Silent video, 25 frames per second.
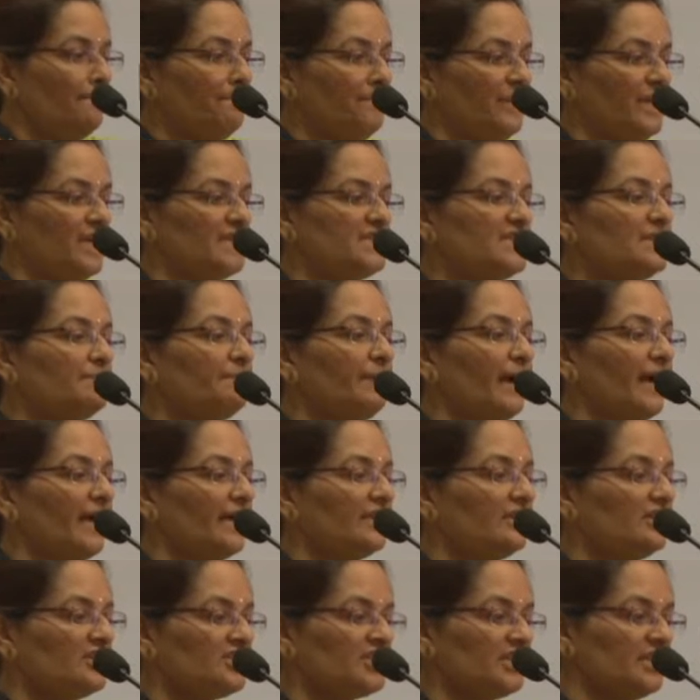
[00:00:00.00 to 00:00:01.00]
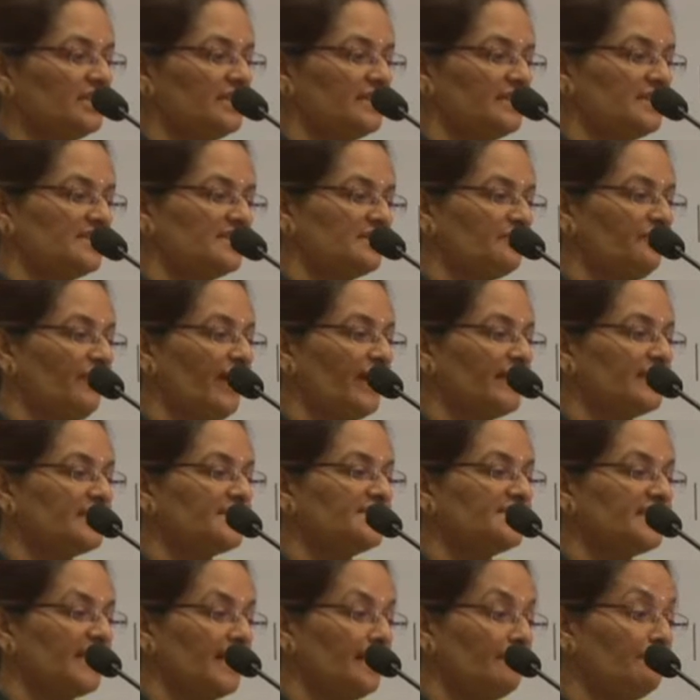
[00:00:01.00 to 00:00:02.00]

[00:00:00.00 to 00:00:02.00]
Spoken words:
Major biological risk factors